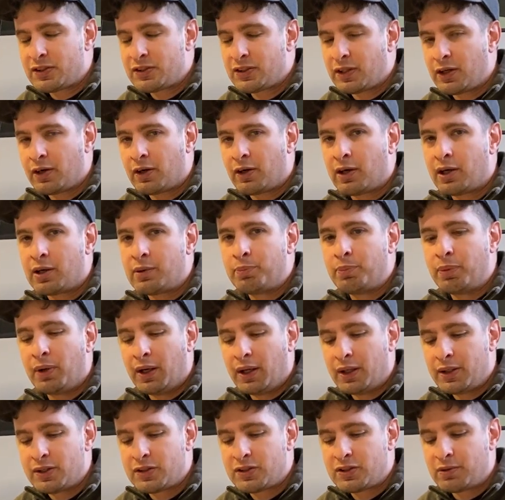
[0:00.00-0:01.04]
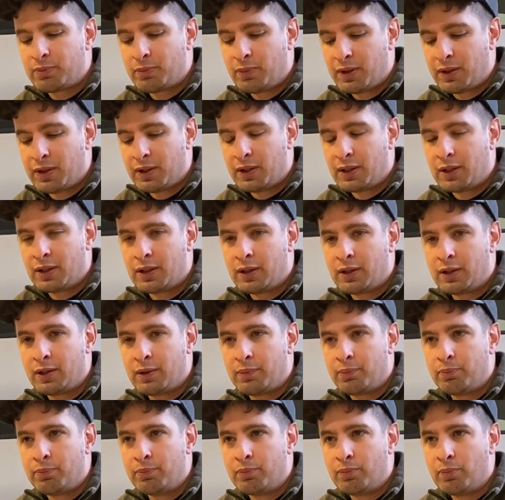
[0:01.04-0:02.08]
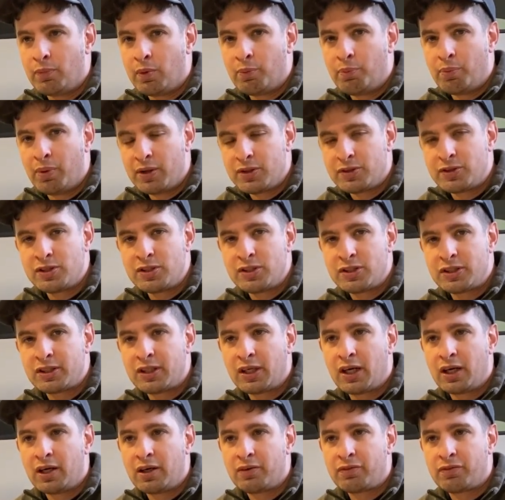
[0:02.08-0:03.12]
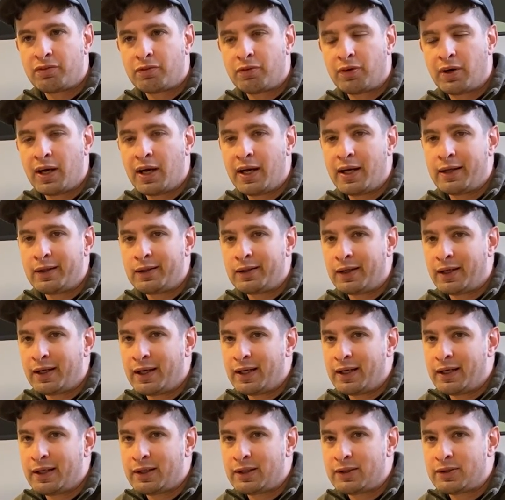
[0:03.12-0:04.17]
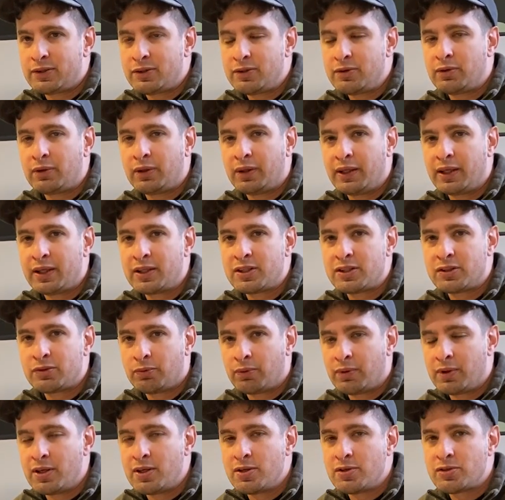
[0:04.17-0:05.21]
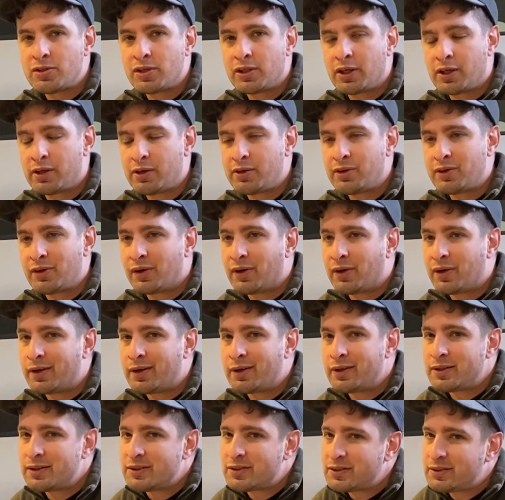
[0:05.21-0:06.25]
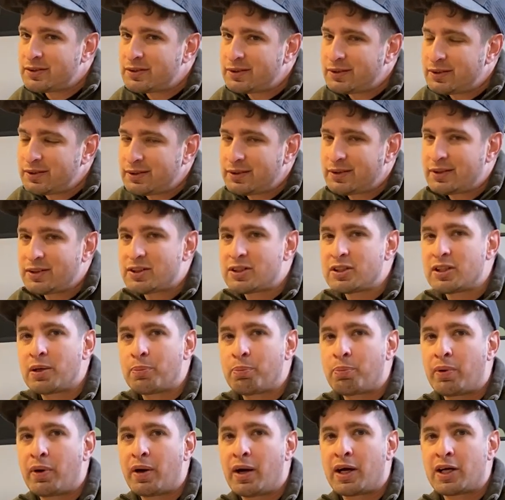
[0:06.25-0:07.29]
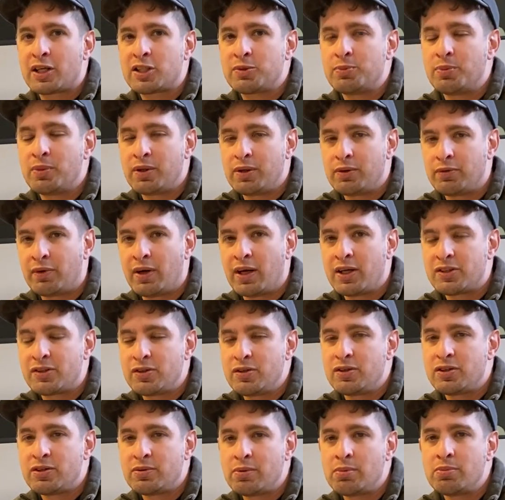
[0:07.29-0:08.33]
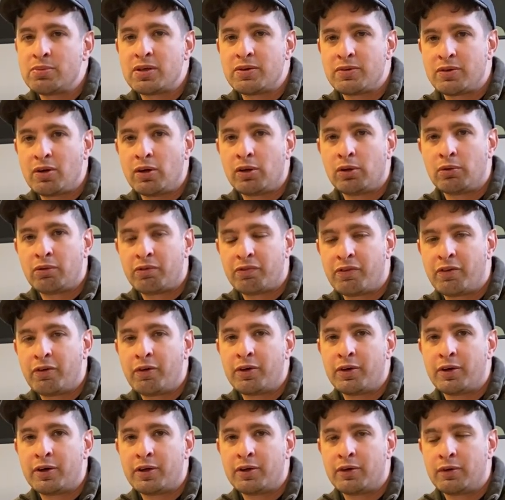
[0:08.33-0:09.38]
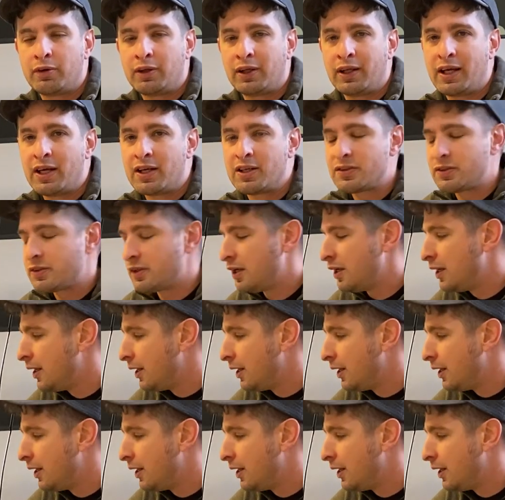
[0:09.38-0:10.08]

they are, but some of the more budgety stuff, right? Like 2 clicks, 1 inch at 100 yards, it's an approximate, right? So you sometimes have to go a little further or less.